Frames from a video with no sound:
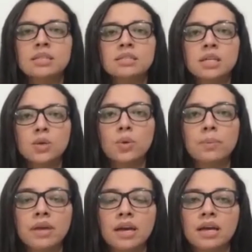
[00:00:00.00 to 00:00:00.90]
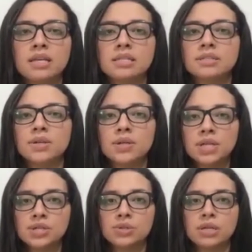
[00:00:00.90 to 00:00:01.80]
The cumbia is a
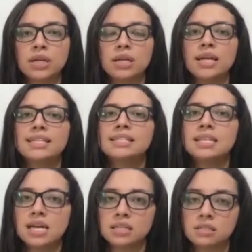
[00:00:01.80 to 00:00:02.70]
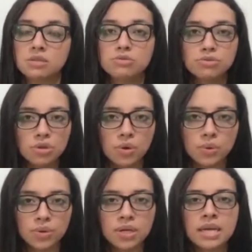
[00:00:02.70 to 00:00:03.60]
traditional dance,
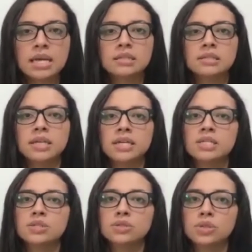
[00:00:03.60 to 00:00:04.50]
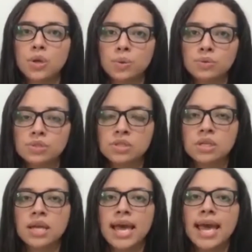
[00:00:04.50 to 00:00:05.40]
so there is no
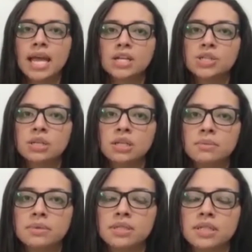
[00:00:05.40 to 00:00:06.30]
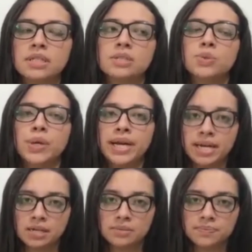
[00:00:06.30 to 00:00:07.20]
age limit to learn.